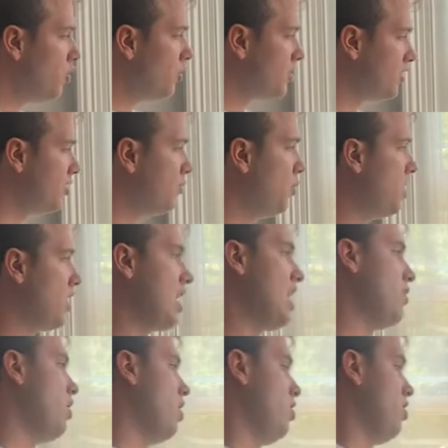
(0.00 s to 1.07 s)
order to work
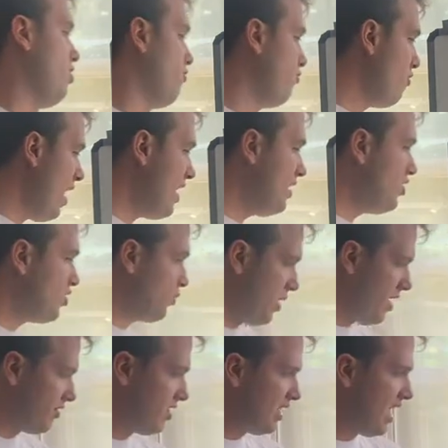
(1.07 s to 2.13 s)
out our range, we
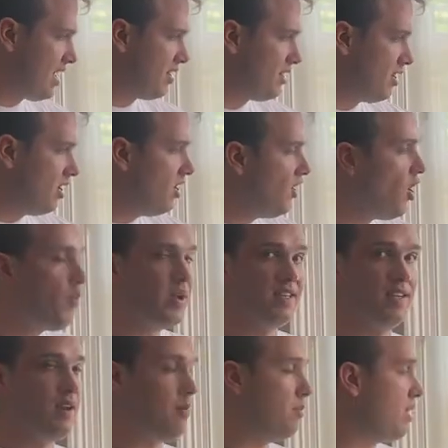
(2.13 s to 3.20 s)
have to take the
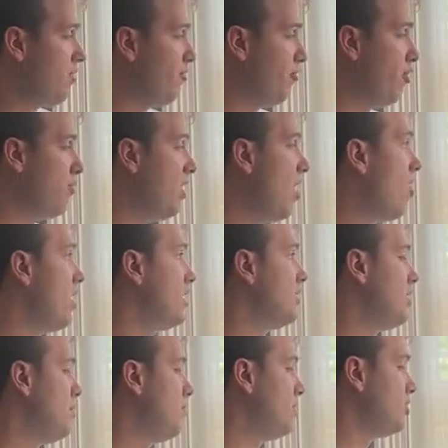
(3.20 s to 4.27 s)
lowest number from the
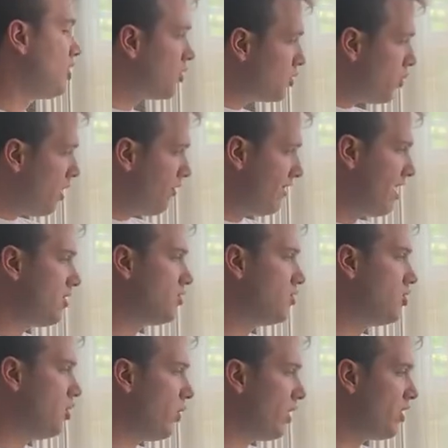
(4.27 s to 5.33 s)
highest number. So
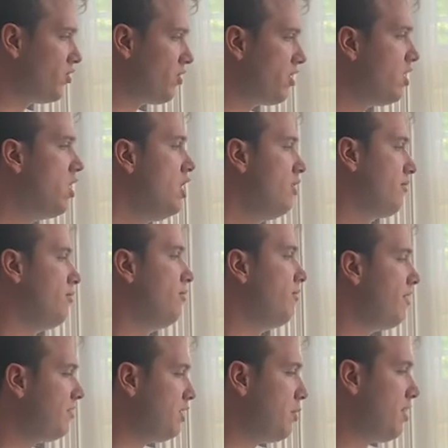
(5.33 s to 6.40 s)
12,200 from
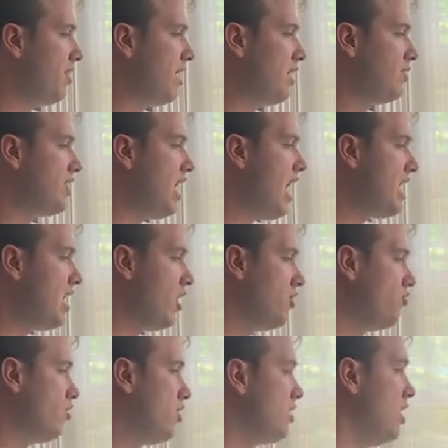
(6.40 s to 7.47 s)

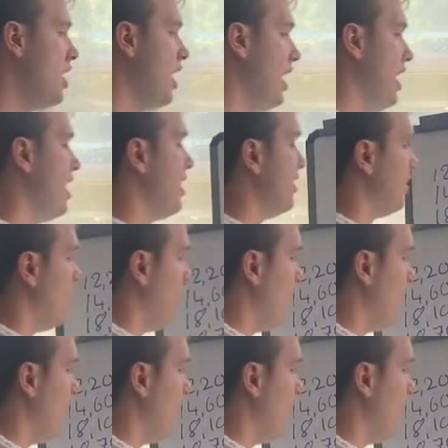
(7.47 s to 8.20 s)
51,800 is